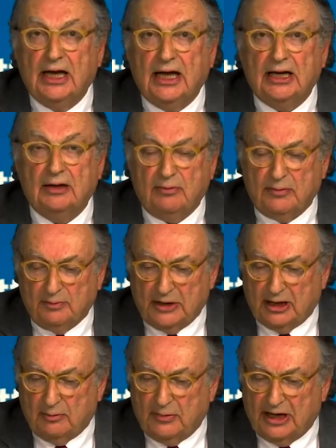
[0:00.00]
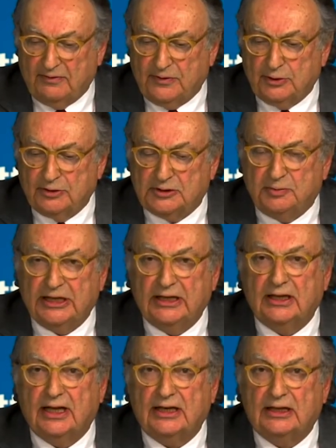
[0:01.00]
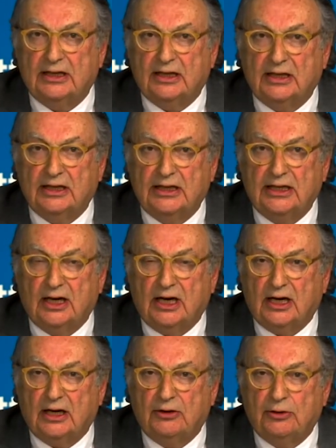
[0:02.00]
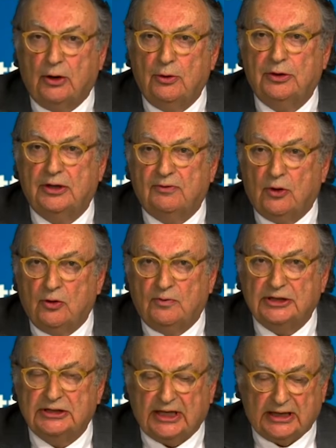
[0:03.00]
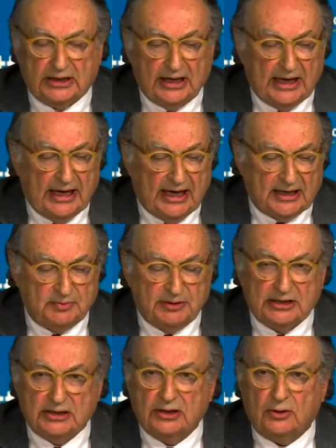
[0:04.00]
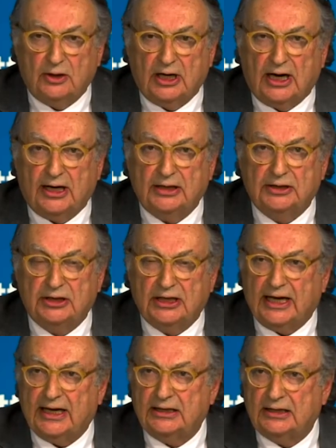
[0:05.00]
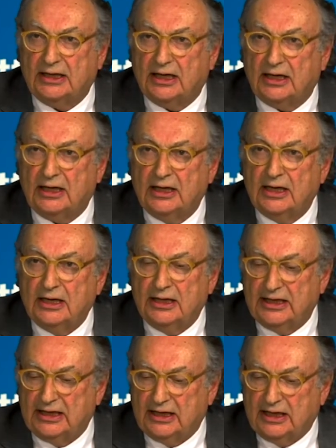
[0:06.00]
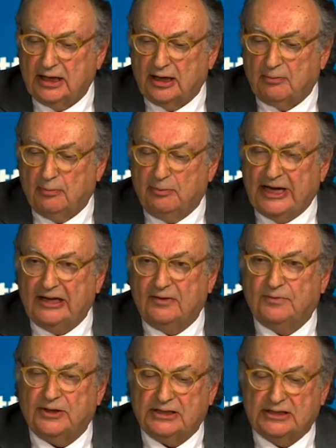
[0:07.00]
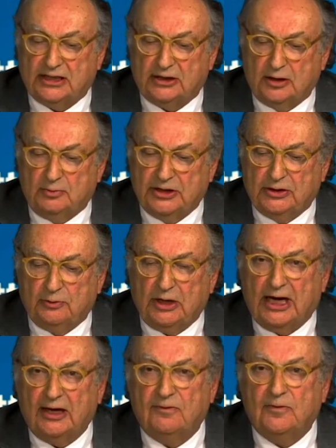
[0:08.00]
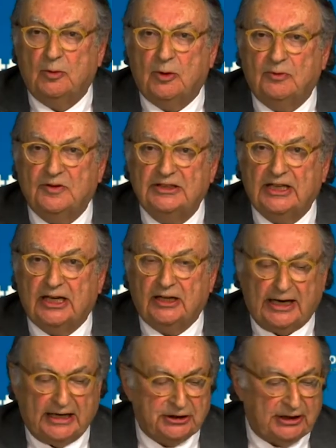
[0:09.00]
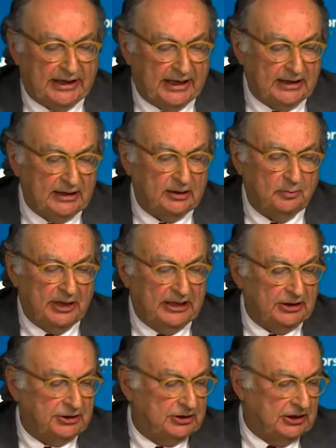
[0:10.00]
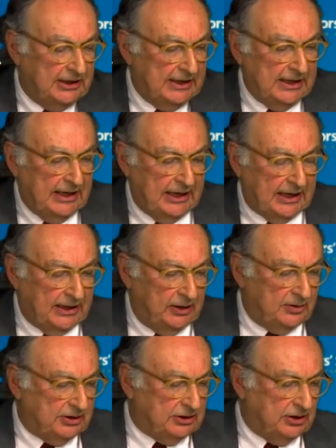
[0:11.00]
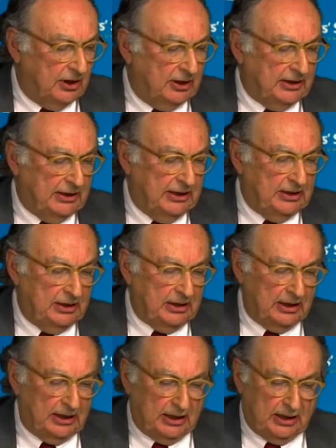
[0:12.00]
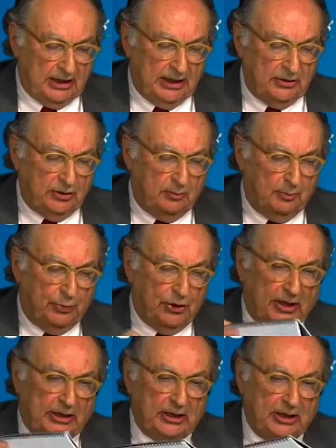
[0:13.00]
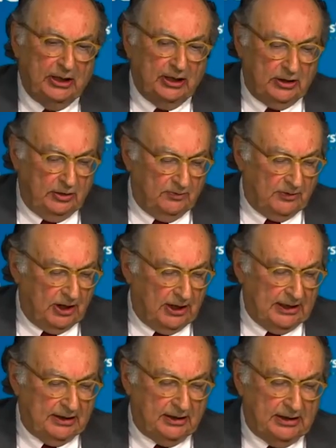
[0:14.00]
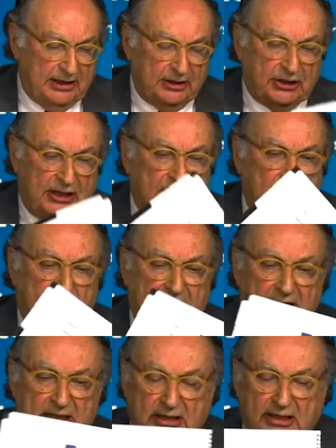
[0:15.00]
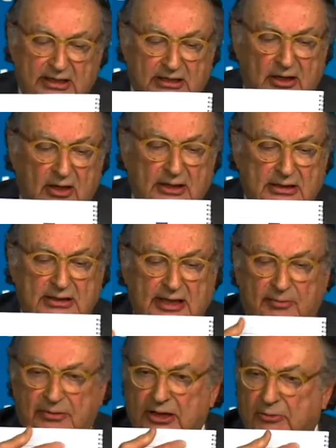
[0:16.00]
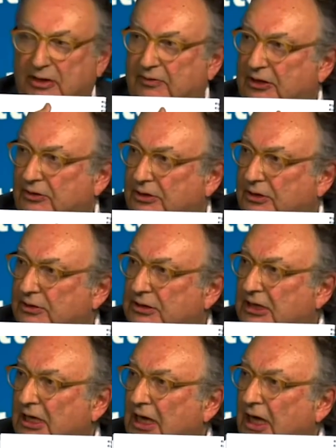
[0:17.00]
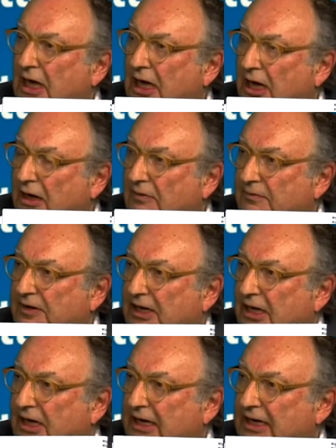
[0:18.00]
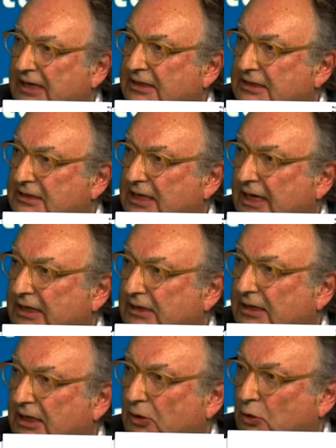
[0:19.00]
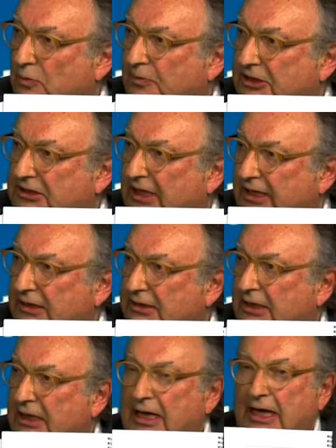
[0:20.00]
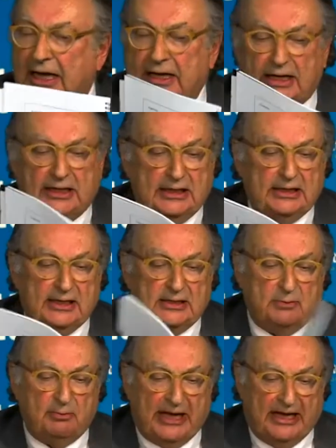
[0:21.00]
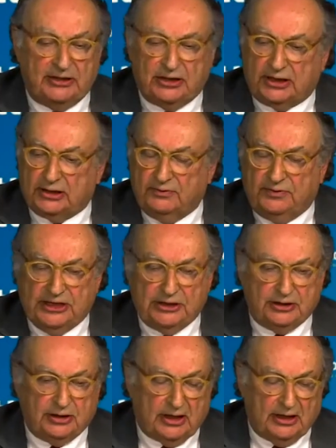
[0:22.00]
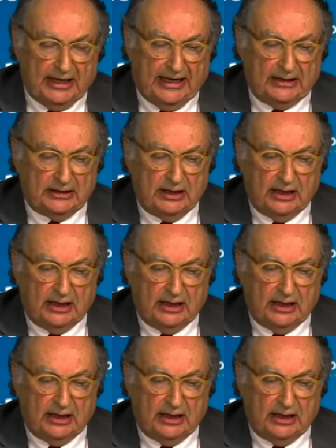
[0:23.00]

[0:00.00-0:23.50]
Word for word: And uh, my view has been that uh, the uh, growth of oversight has been so large that uh, the uh, benefits that could be derived from oversight are actually getting diminished. And I noticed, Don, in, uh, in your book, you've got under the agenda page this concept that we've introduced of insight and oversight. And I think that's a magic division that